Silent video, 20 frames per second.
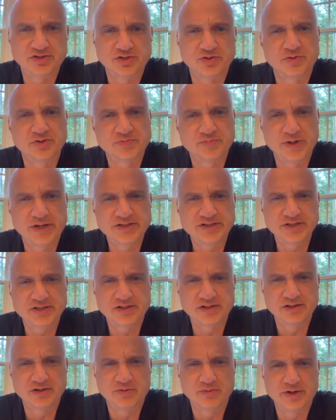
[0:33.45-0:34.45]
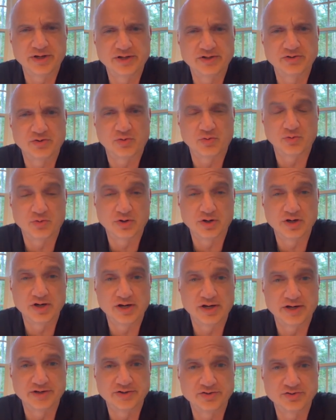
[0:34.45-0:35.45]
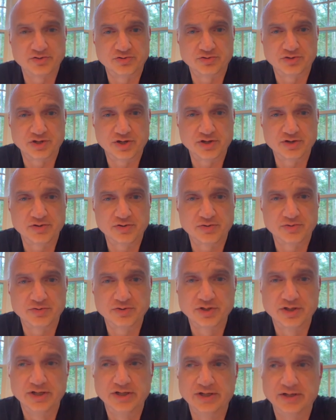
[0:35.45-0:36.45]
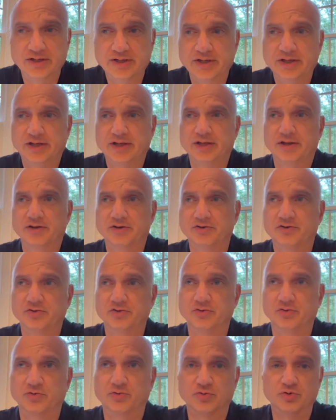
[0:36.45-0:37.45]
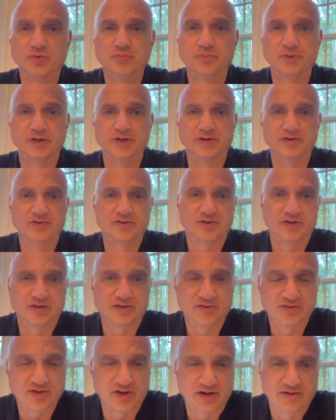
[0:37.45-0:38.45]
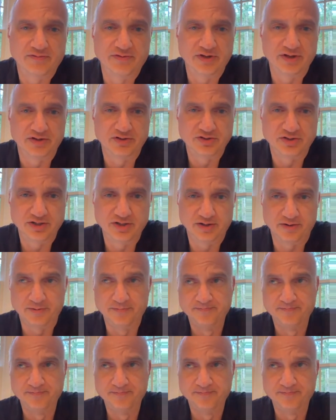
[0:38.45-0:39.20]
So it's basically a way to organize your code into groupings inside VHDL.